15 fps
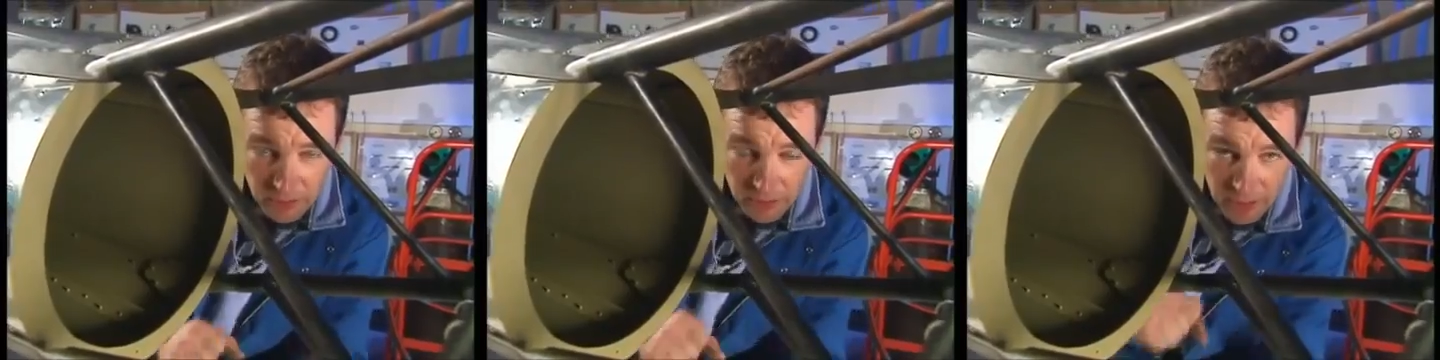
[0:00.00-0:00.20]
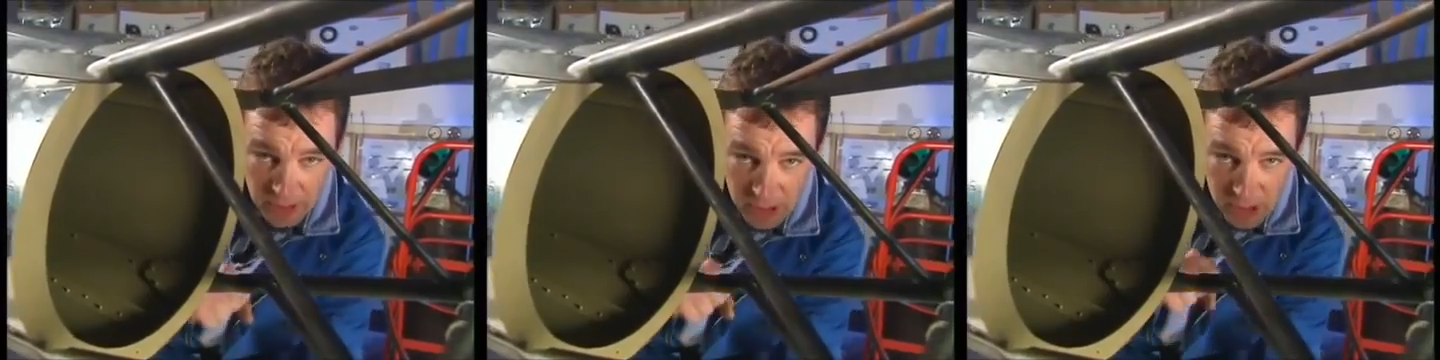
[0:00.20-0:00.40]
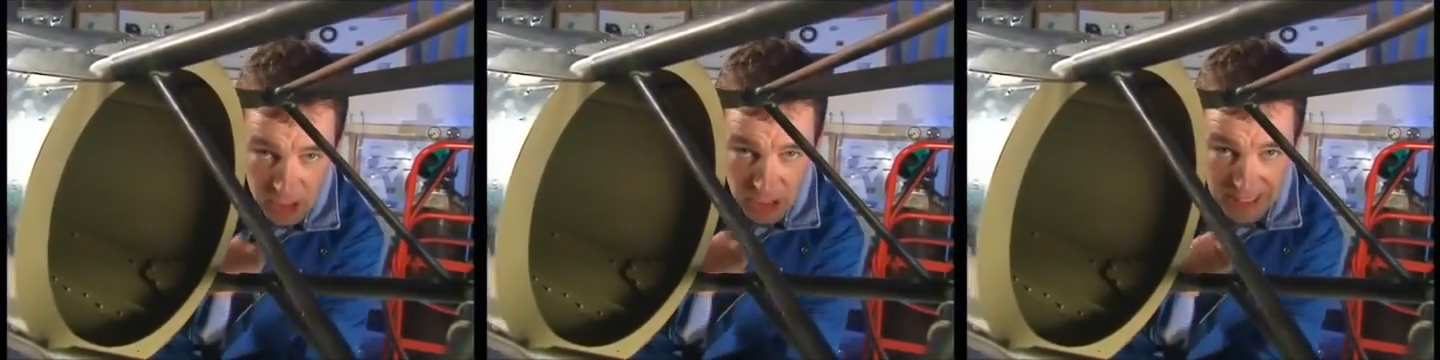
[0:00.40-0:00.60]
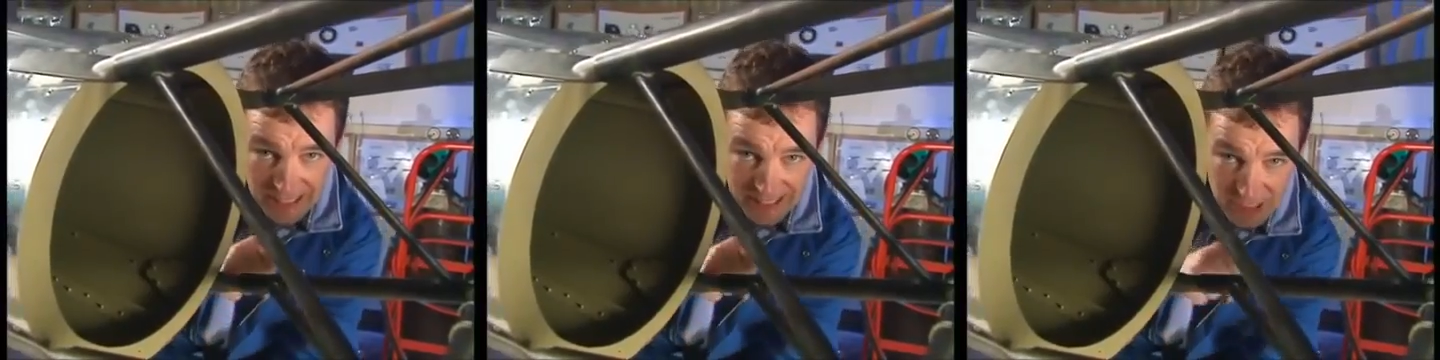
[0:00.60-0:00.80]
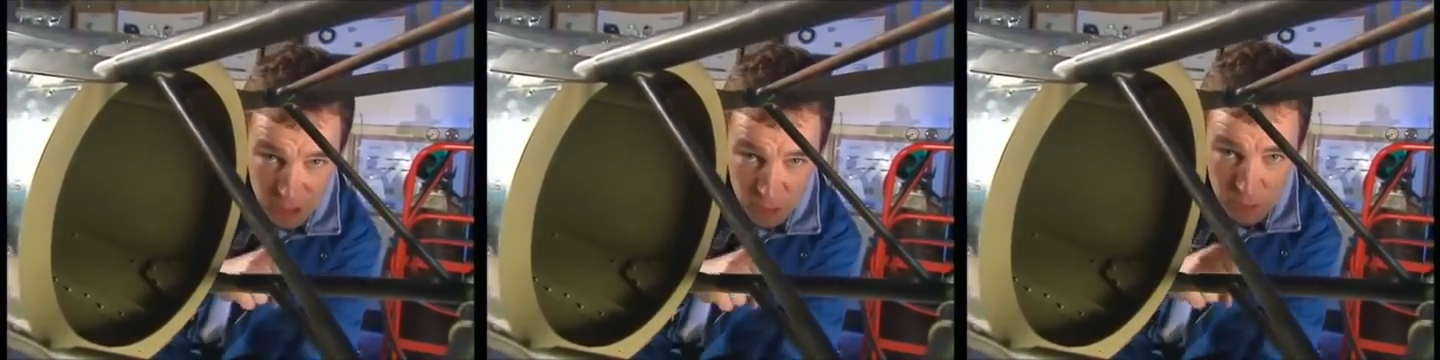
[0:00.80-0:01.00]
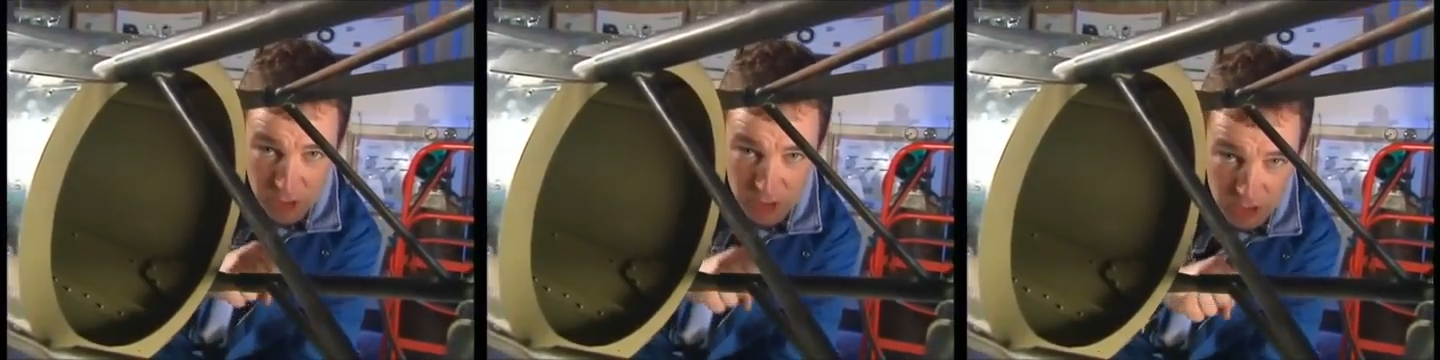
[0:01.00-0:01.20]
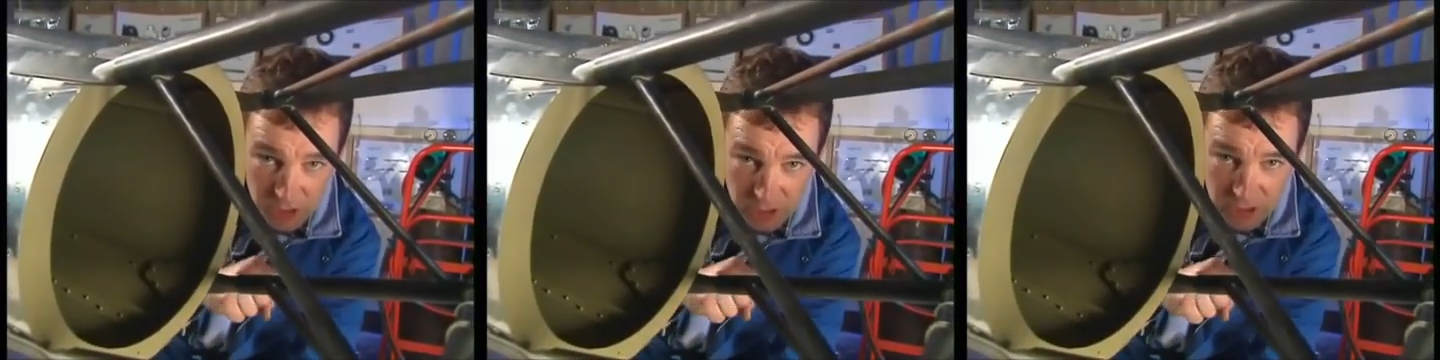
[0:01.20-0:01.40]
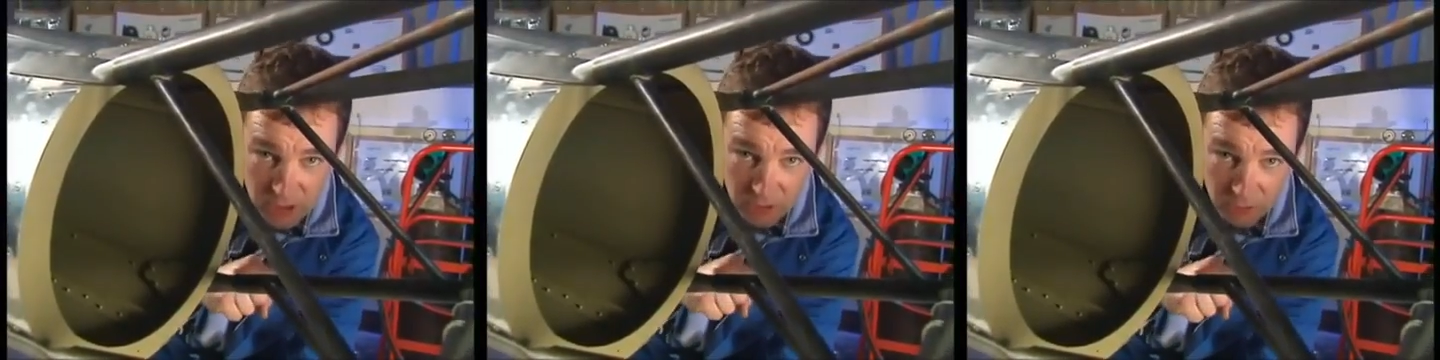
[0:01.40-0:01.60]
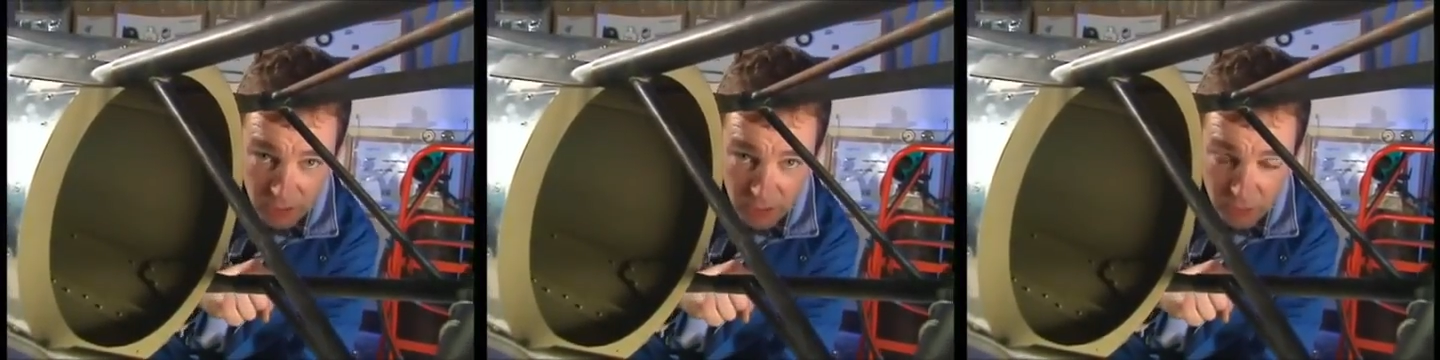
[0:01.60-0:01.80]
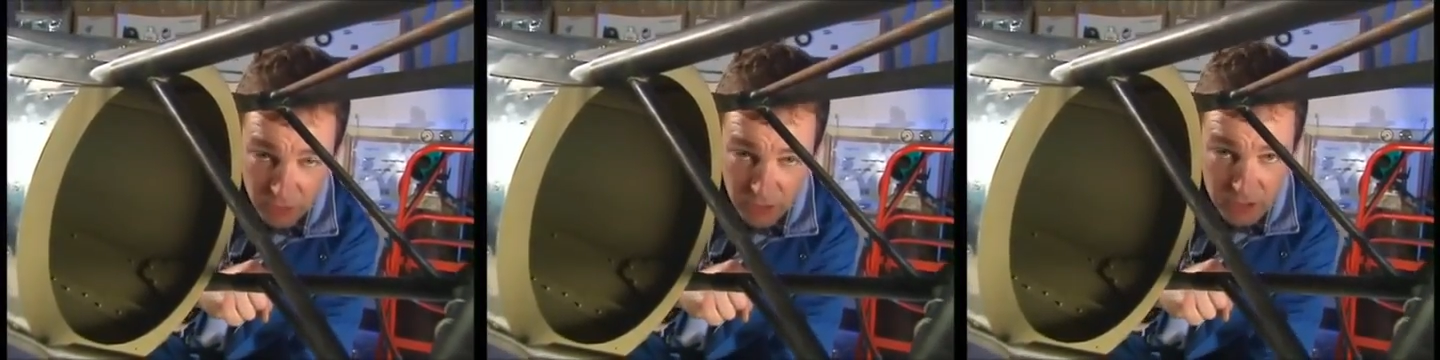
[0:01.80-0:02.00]
the next is to get it twisted into the
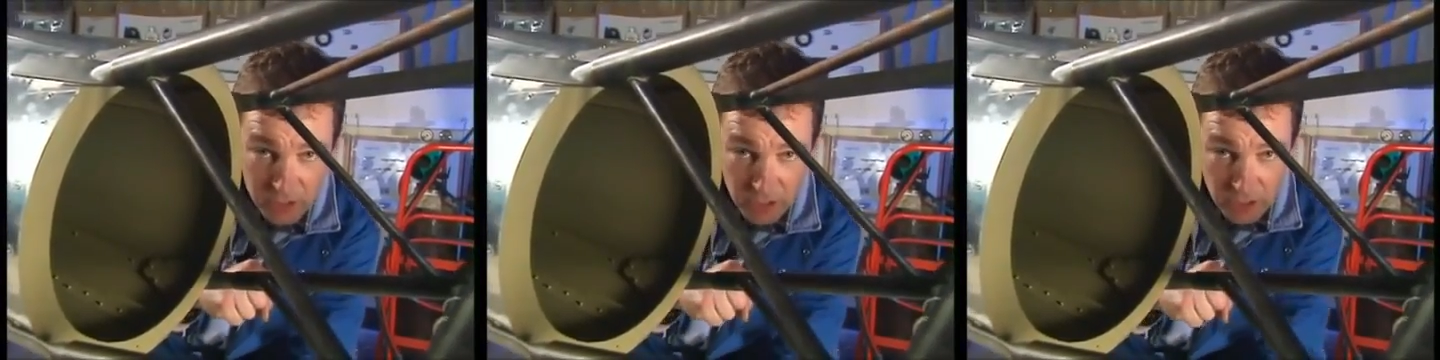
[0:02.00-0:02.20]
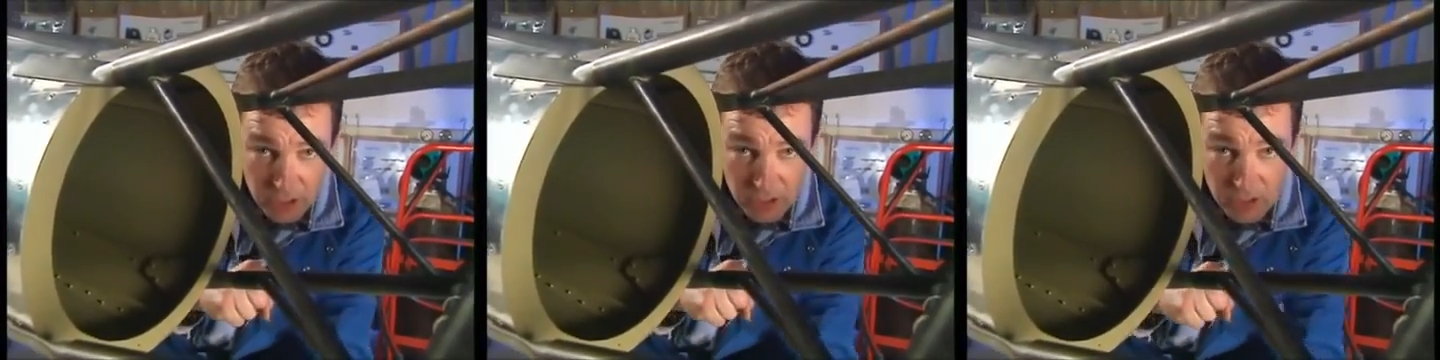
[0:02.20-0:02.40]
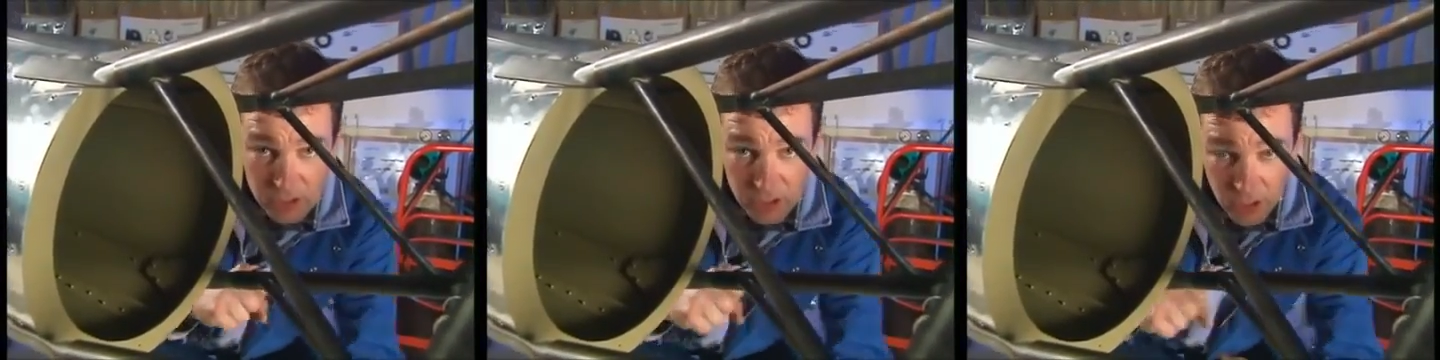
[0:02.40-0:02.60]
right orientation